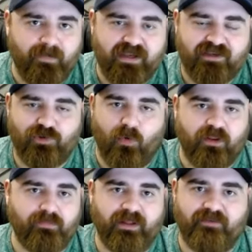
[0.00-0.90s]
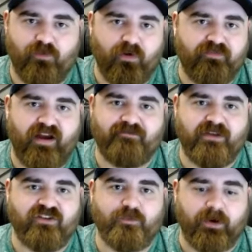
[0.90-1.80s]
bigs who only play four or five
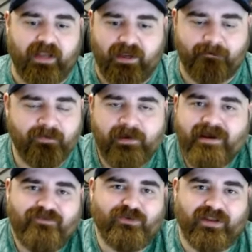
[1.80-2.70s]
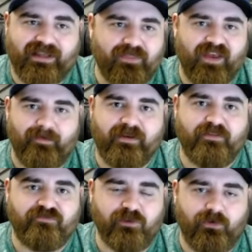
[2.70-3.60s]
minutes per game, you can get them into the
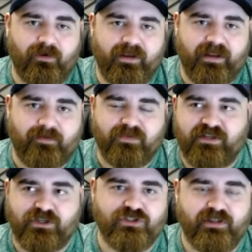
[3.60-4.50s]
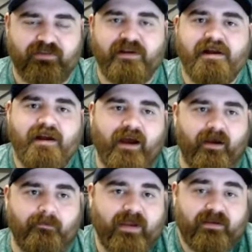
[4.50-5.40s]
floor and, and potentially uh,
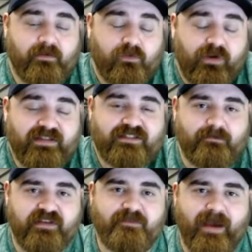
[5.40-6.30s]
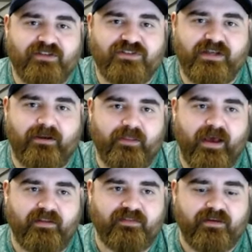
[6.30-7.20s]
make create some mismatches out of
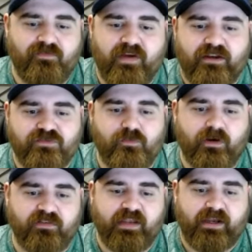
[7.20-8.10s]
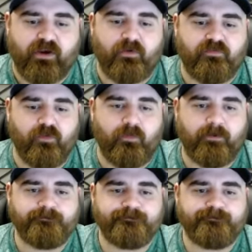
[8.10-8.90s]
that. It's an advantage for Gonzaga going forward.